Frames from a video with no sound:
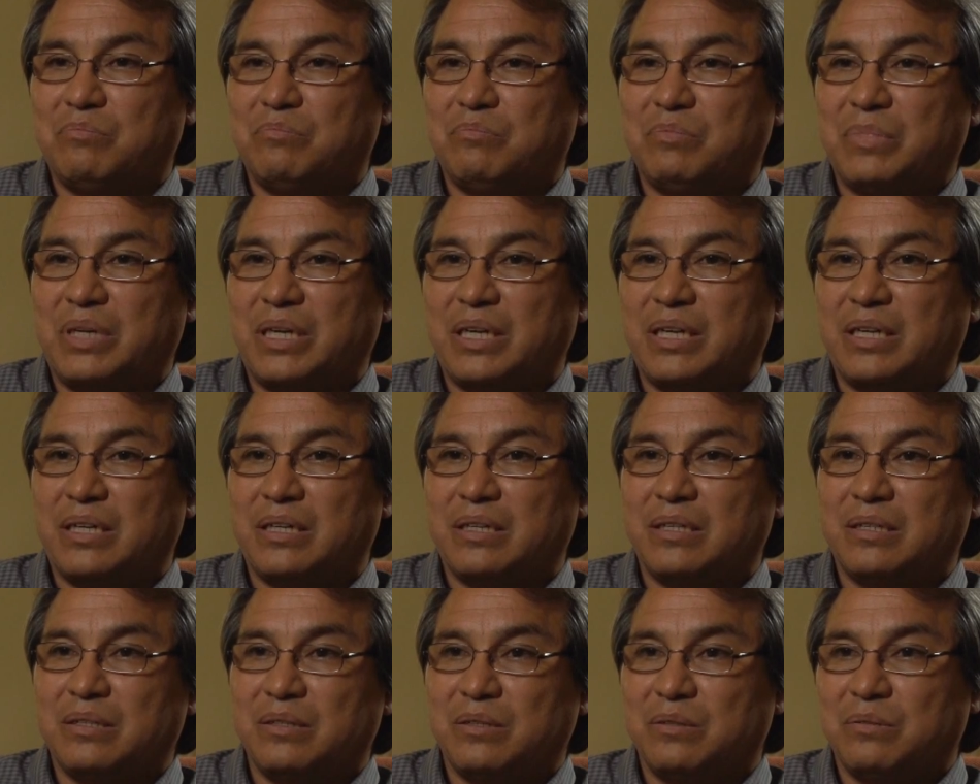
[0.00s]

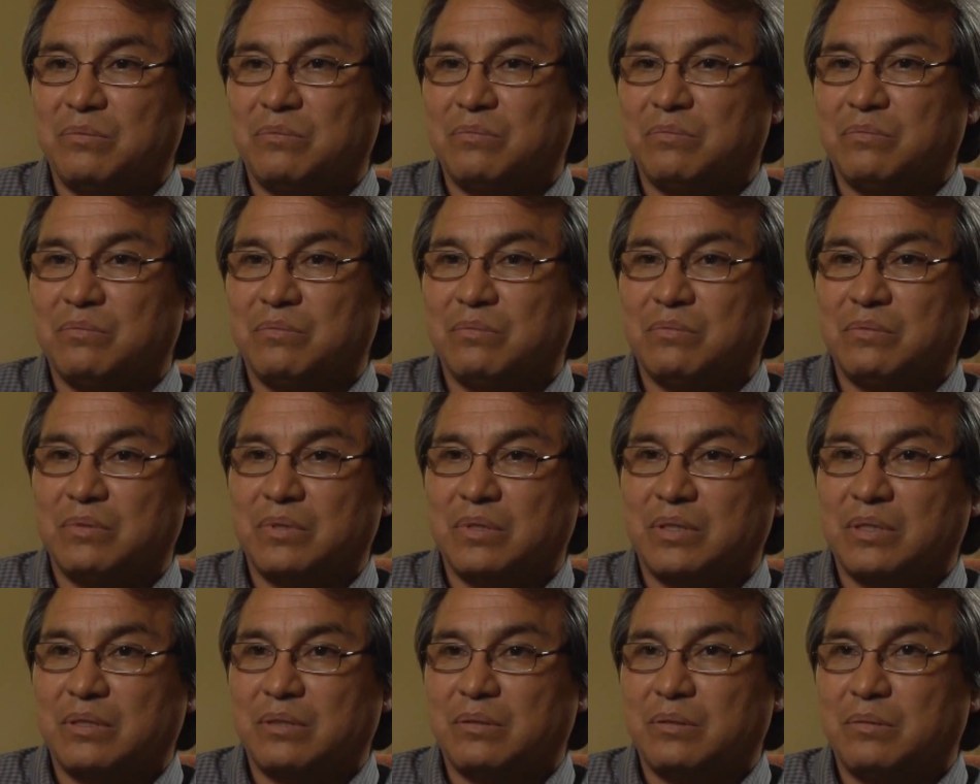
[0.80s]
by
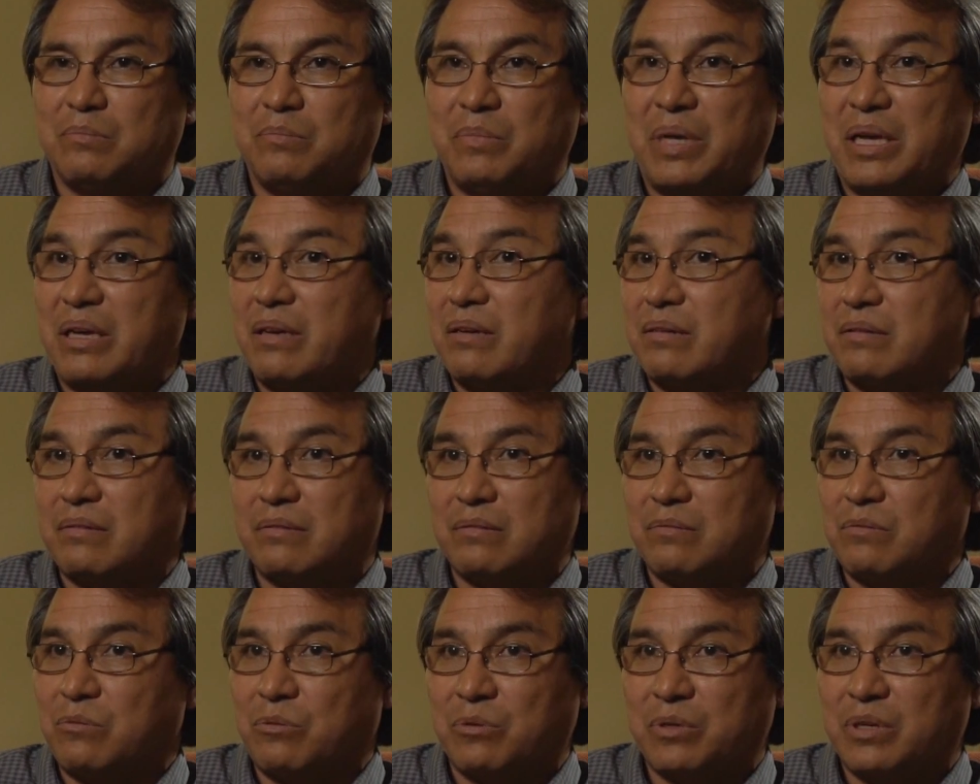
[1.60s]
mail,
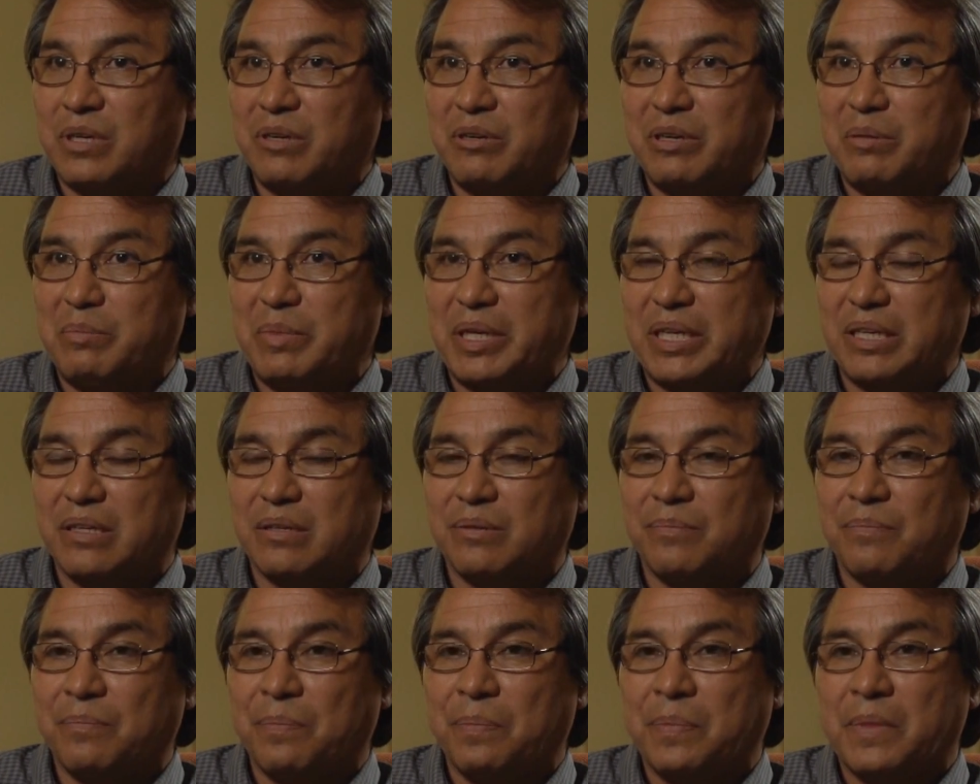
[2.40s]
ordinary mail.